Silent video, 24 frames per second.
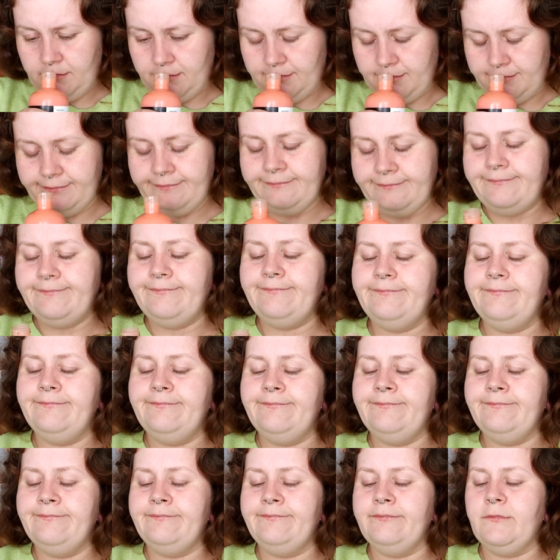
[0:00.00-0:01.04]

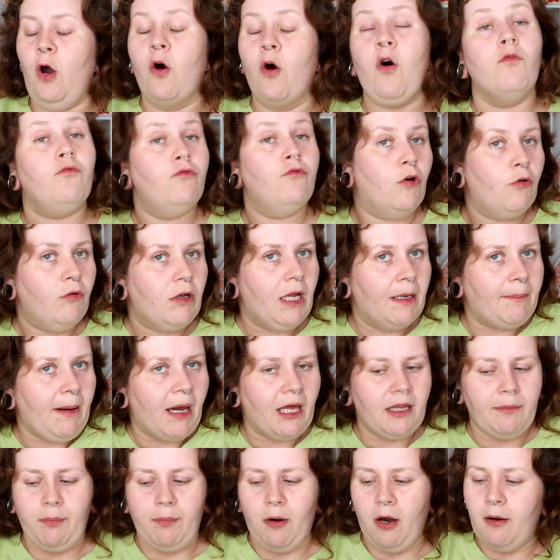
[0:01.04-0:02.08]
Mmm, or oh, roller
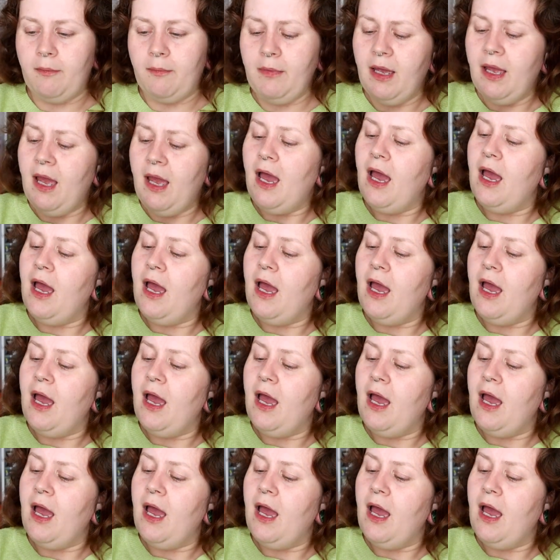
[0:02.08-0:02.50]
bath bomb.